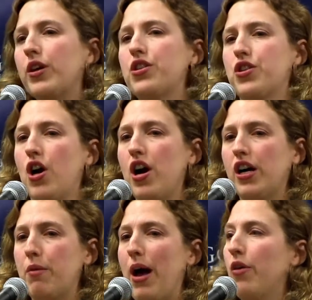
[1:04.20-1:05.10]
going to
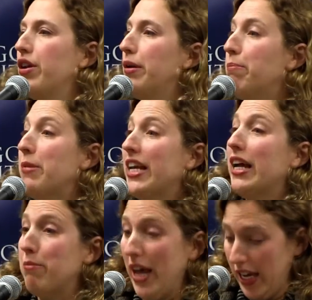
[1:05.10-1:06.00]
talk about
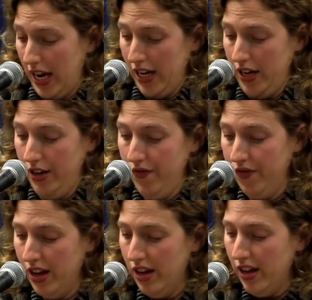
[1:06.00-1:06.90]
meaning-making.
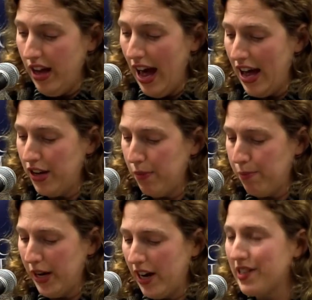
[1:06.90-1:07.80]

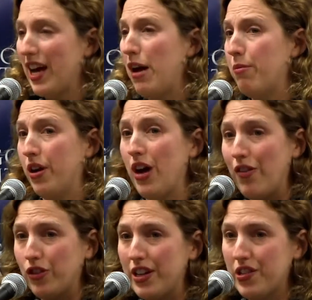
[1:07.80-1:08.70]
And because I'm a
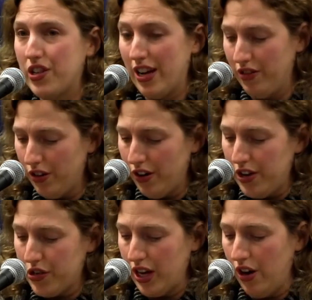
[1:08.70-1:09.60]
novelist and a
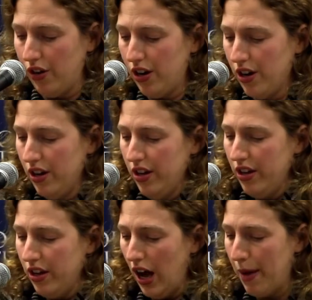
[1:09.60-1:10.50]
literary scholar,
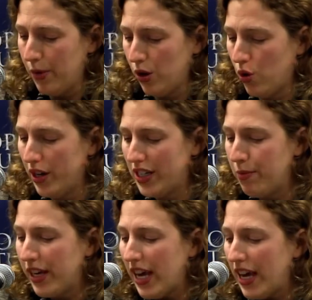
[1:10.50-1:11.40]
I'm going
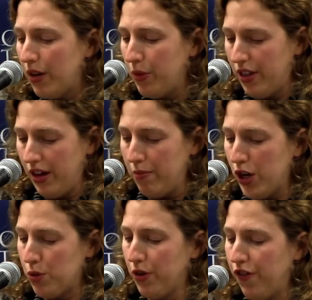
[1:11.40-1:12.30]
to begin with a
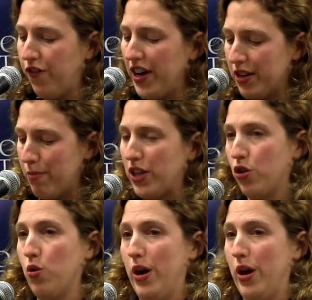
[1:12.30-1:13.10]
much more fundamental